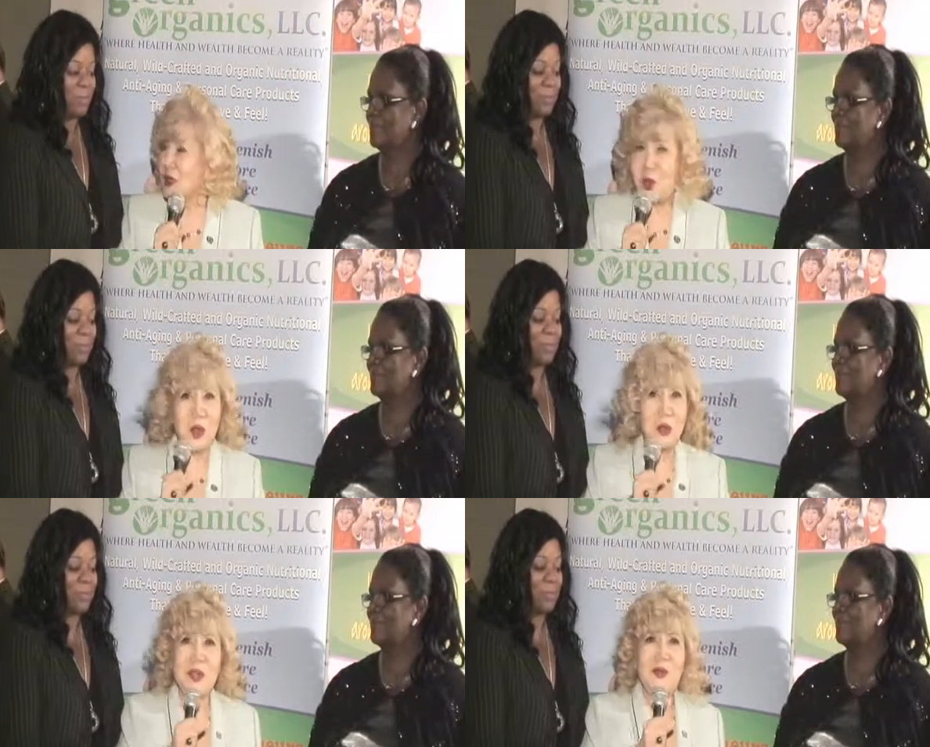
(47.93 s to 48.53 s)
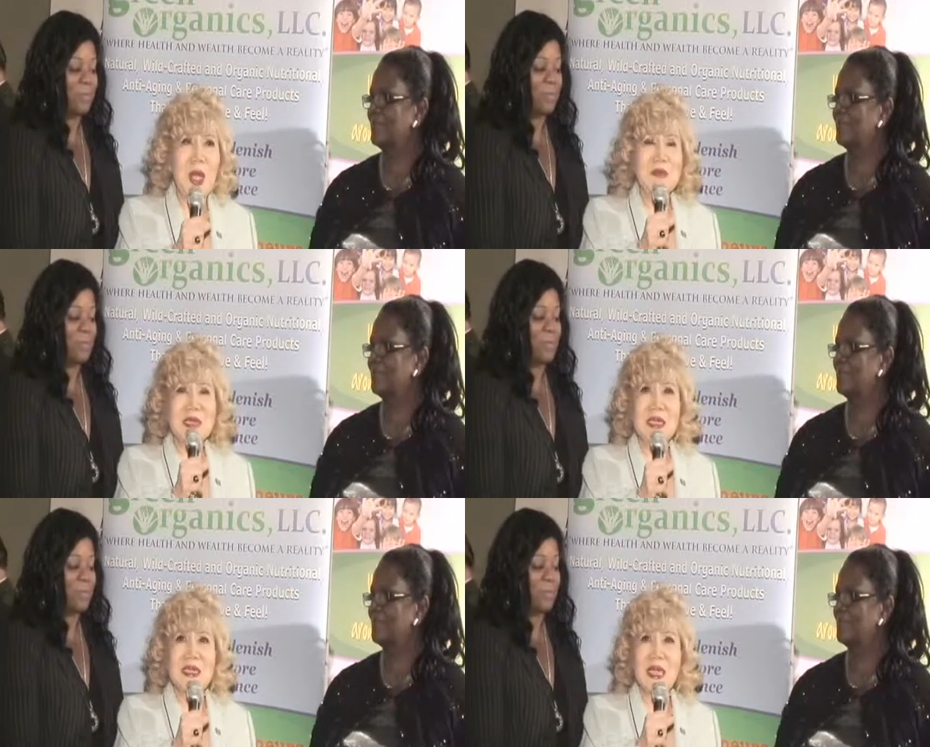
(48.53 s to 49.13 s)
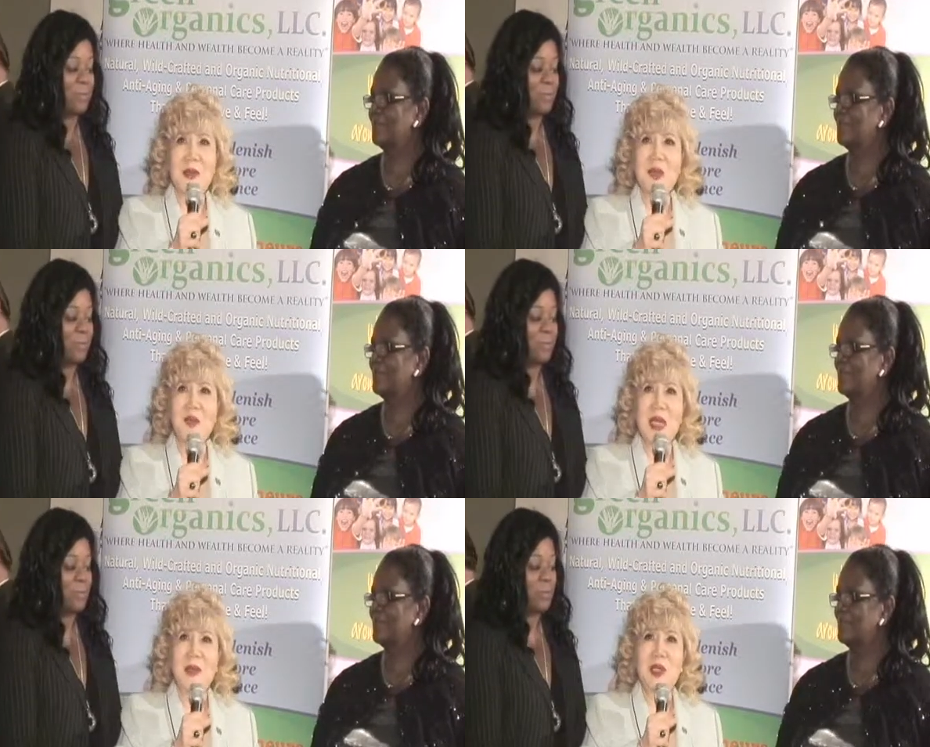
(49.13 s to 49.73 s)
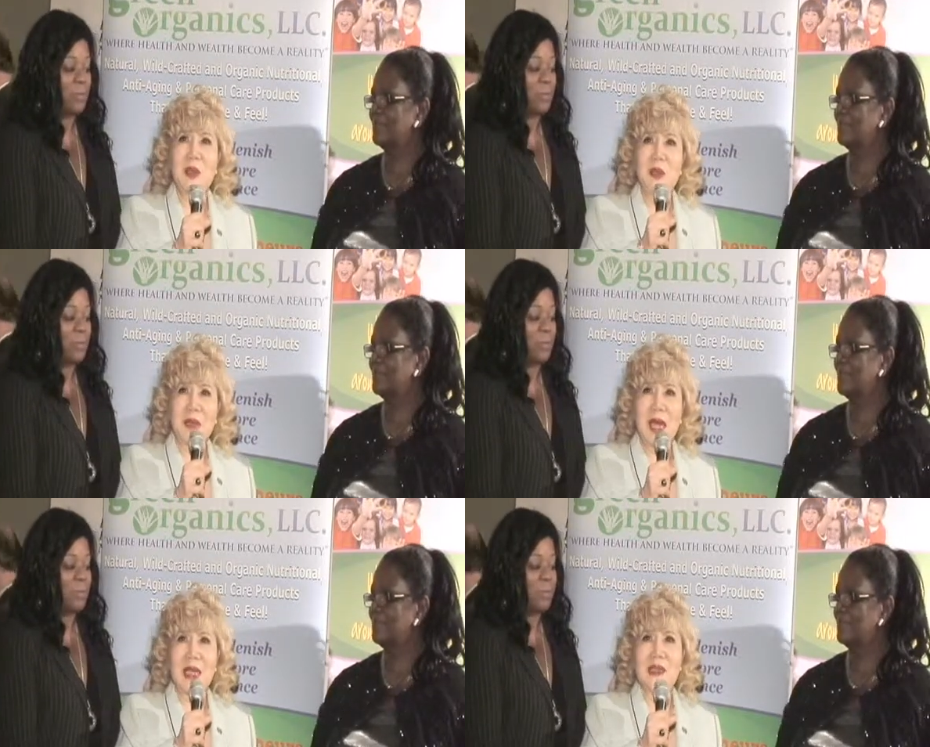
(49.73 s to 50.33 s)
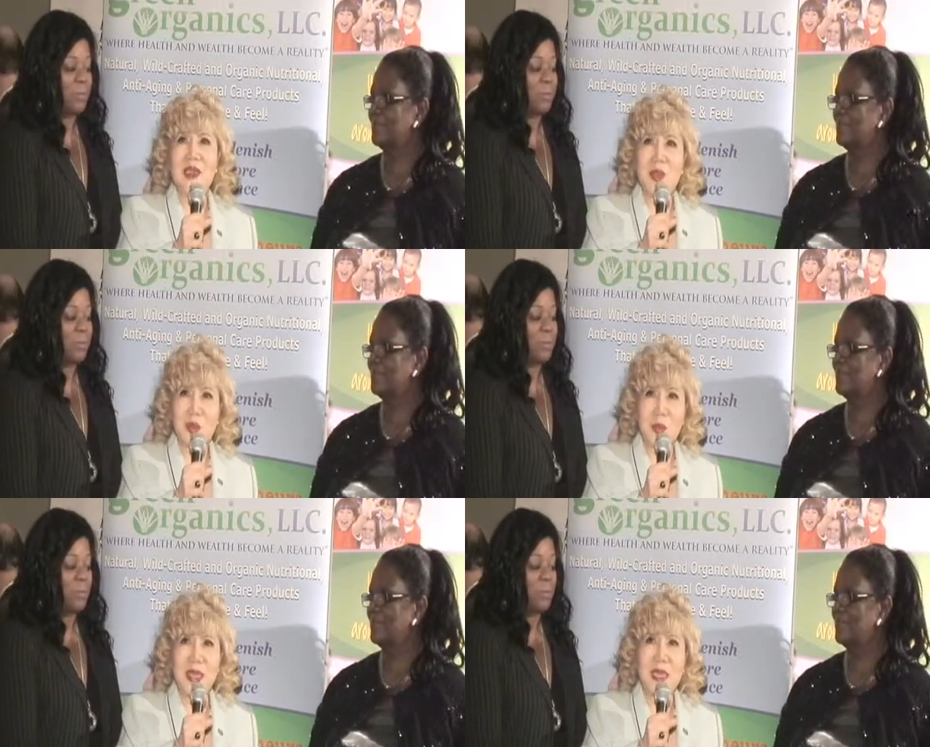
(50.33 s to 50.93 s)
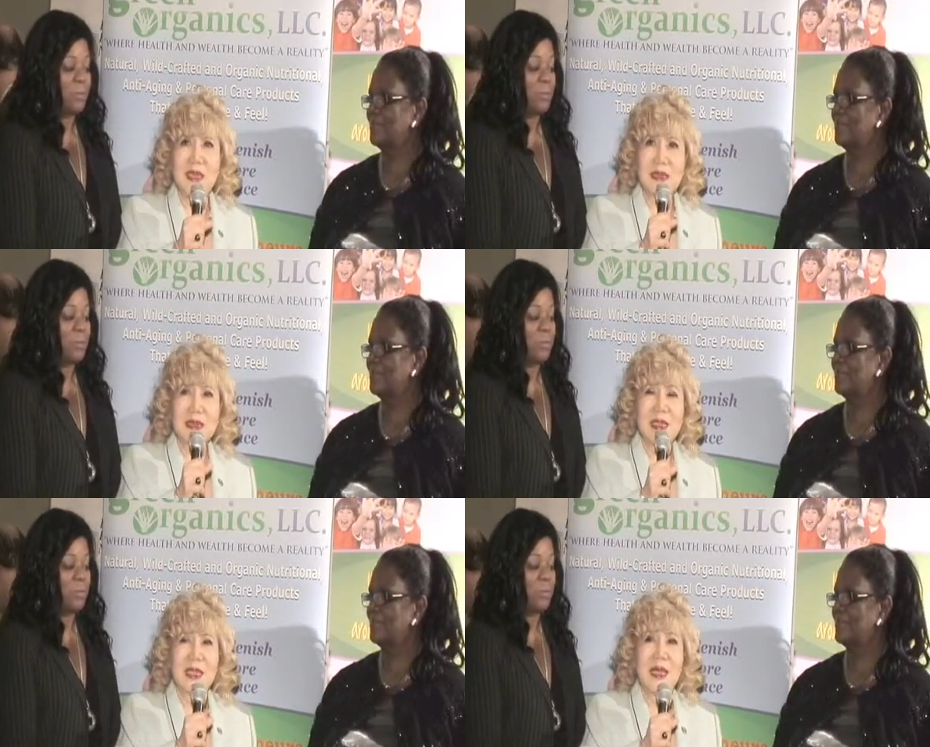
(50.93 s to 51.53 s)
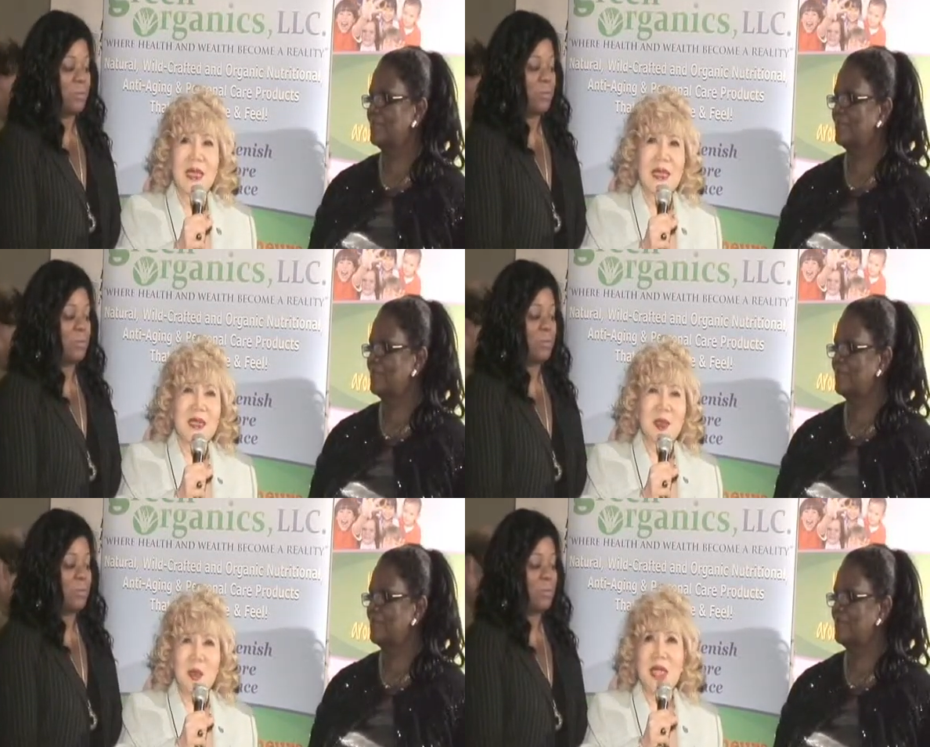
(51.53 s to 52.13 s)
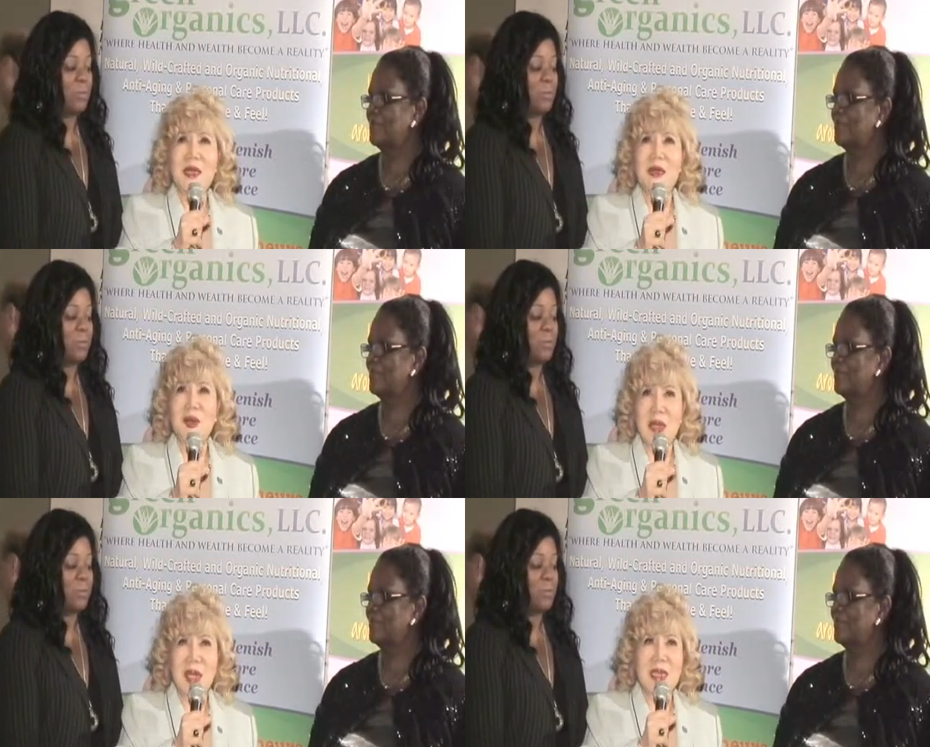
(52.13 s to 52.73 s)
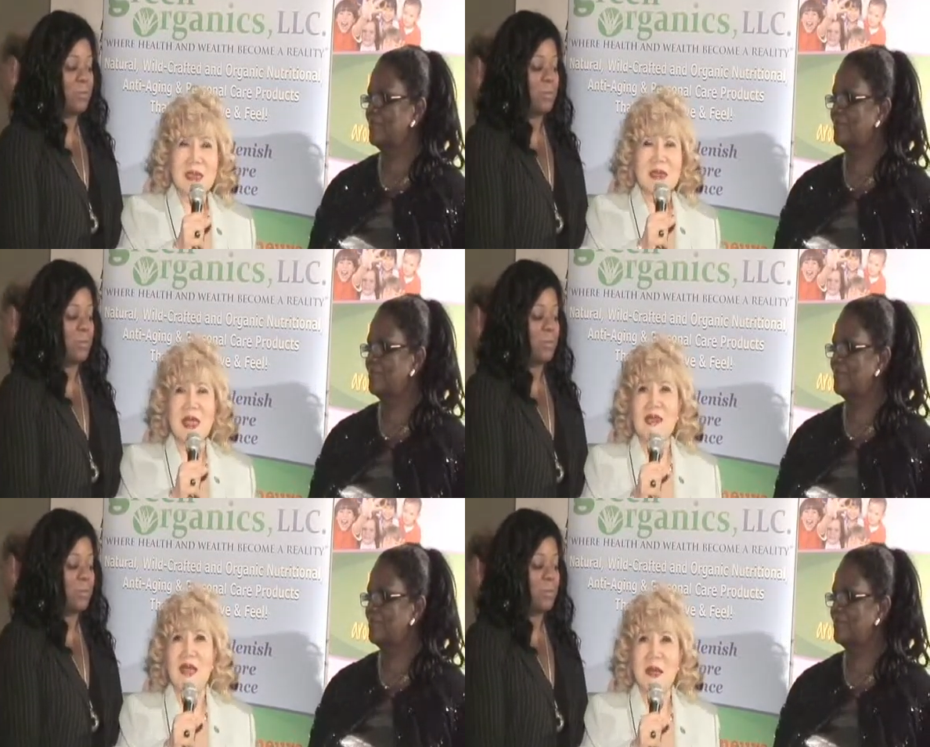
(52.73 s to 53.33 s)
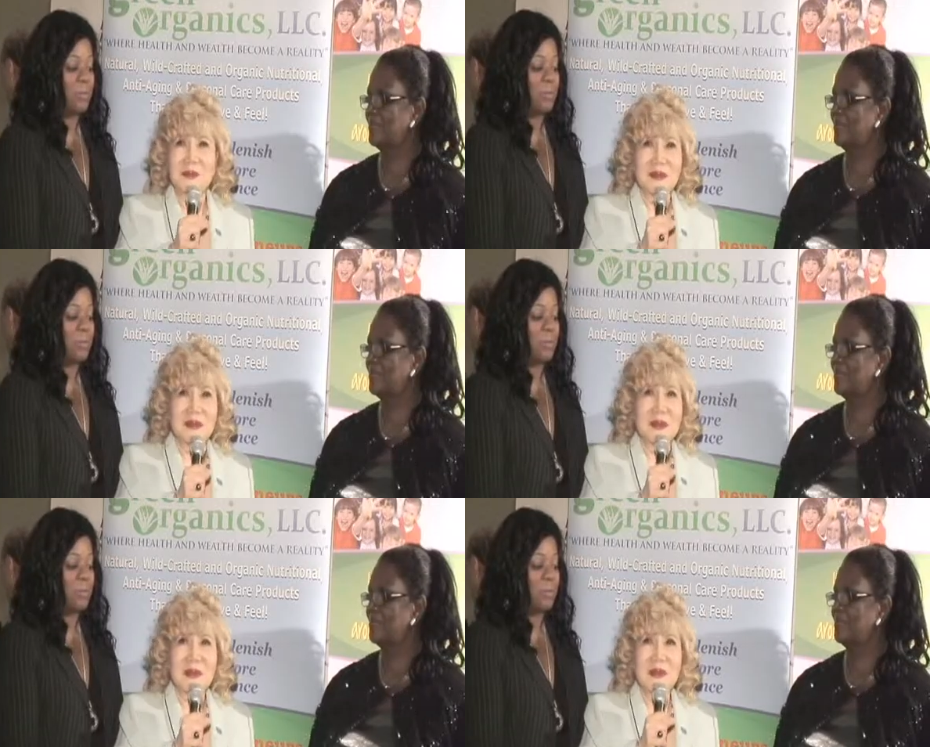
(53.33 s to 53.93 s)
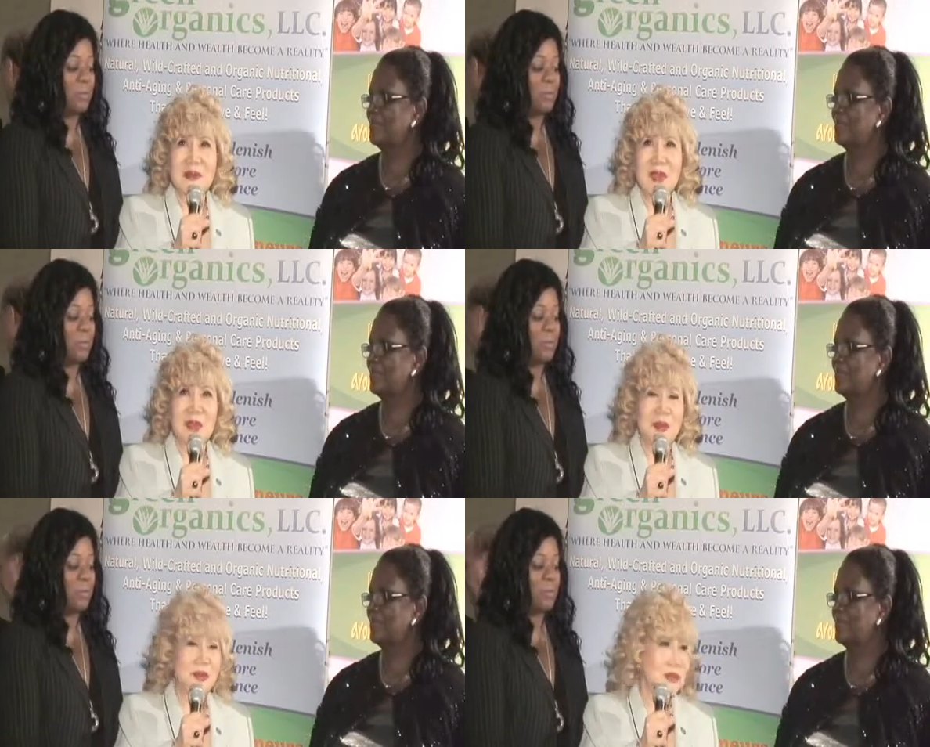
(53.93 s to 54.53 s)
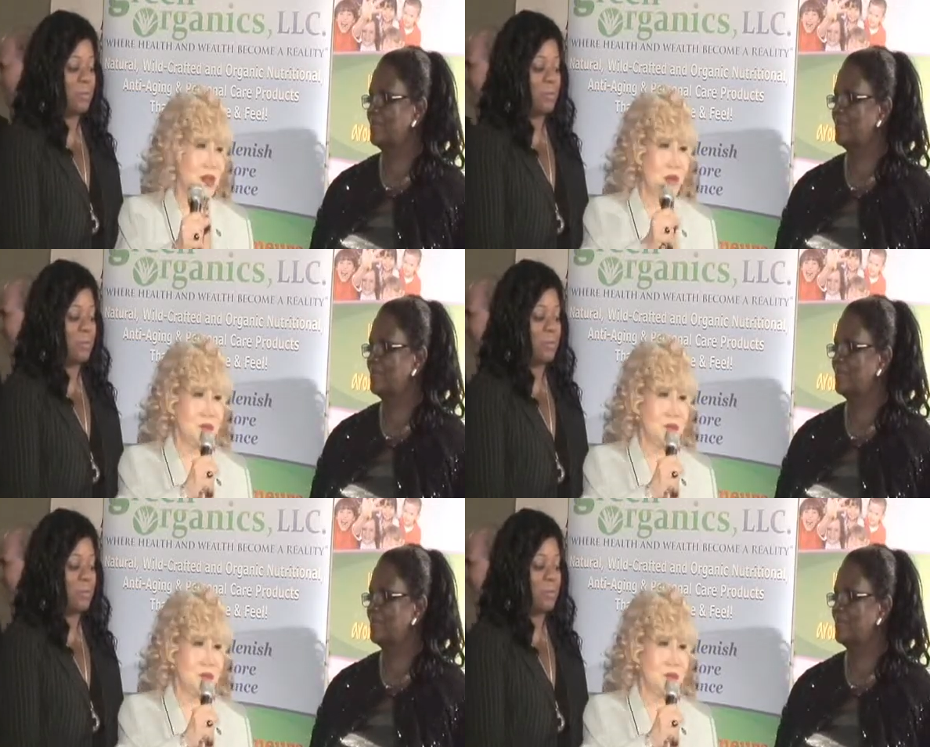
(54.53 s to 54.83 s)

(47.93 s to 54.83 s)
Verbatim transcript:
Speaker 1: So the website is www.queengreenorganics.com you know, so.